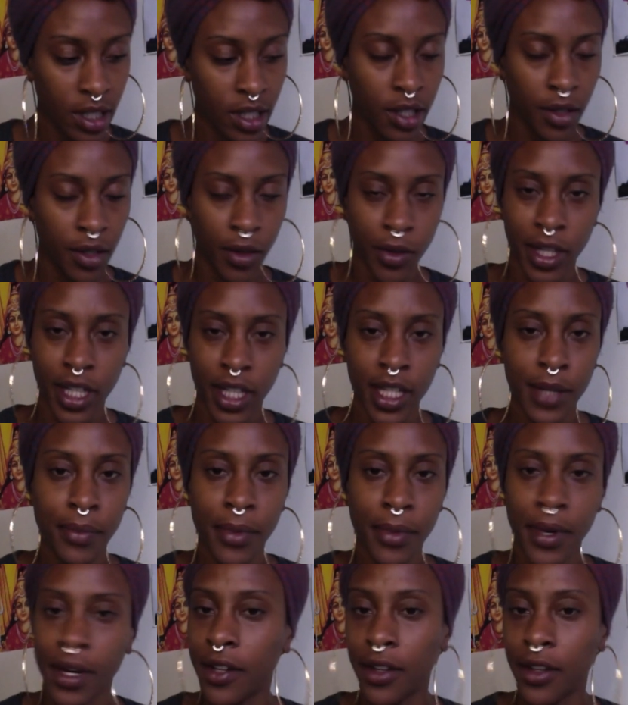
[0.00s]
or any
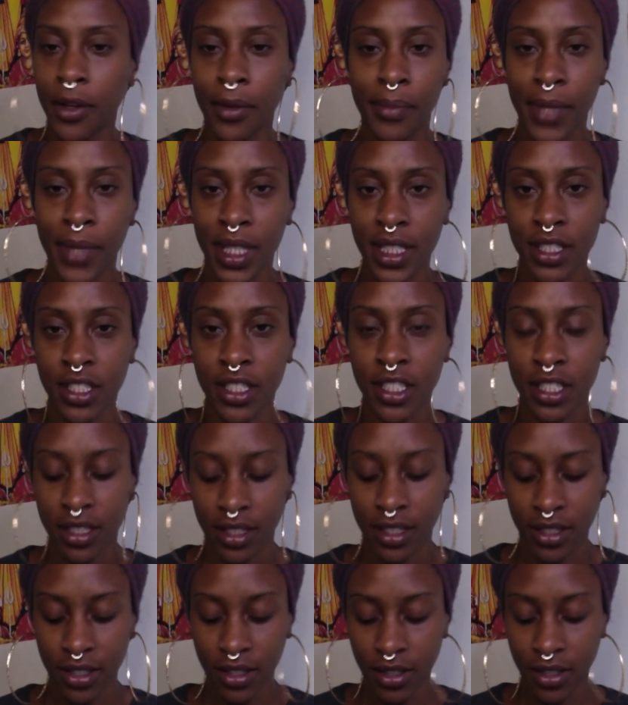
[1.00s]
other
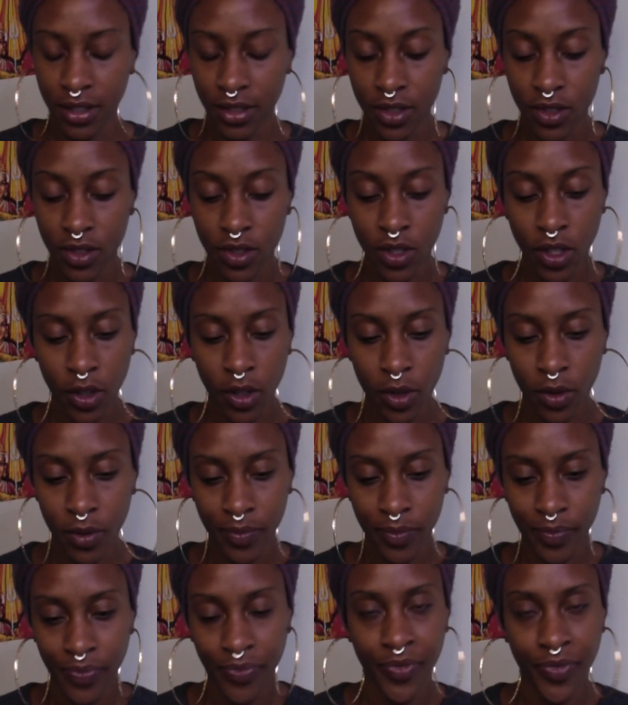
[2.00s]
messages. So,
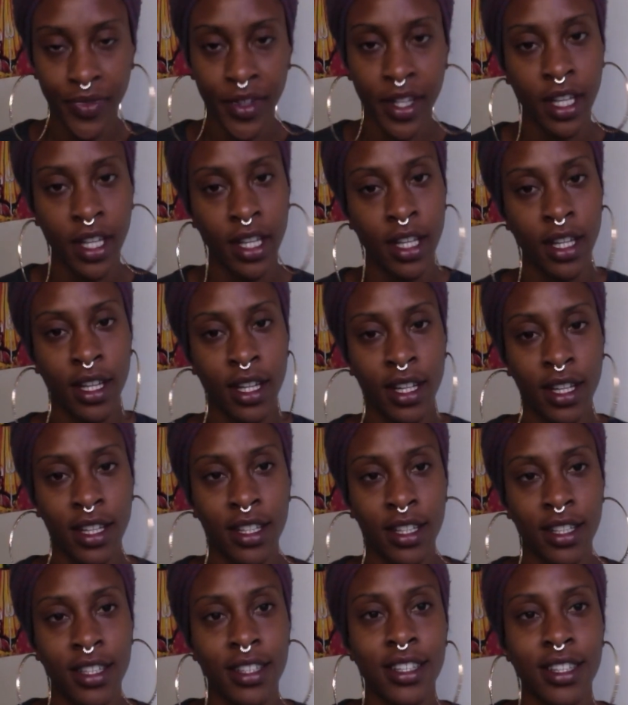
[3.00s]

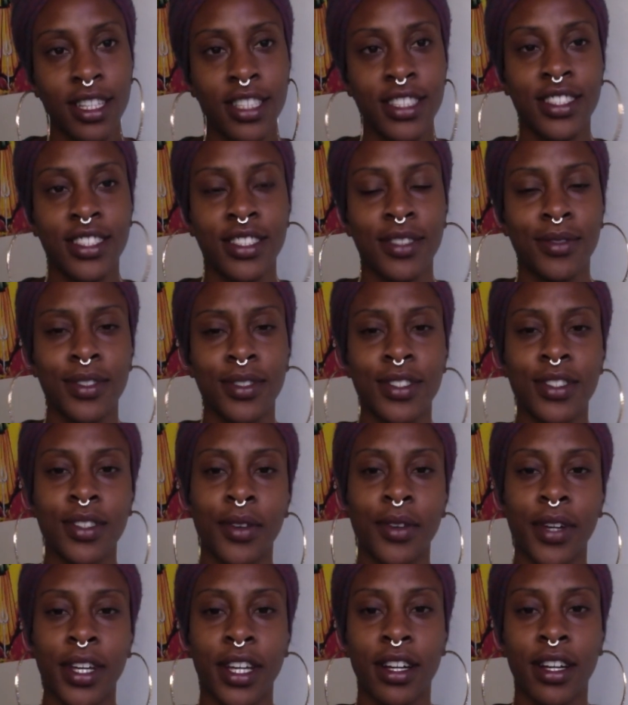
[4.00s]
let's see what's
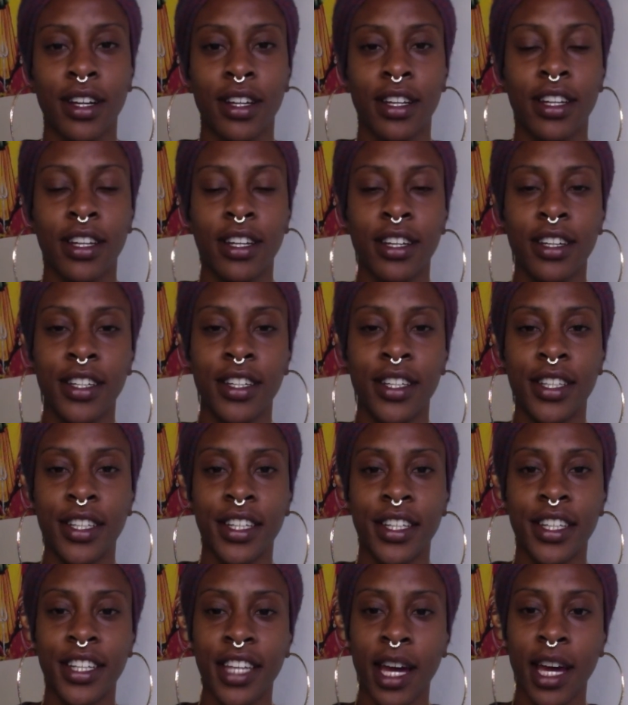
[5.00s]
going on.
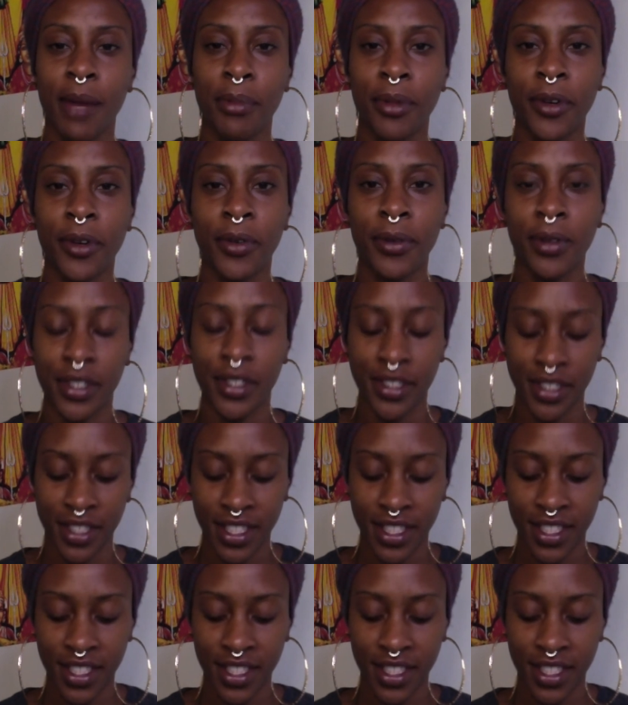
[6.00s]
Capricorns,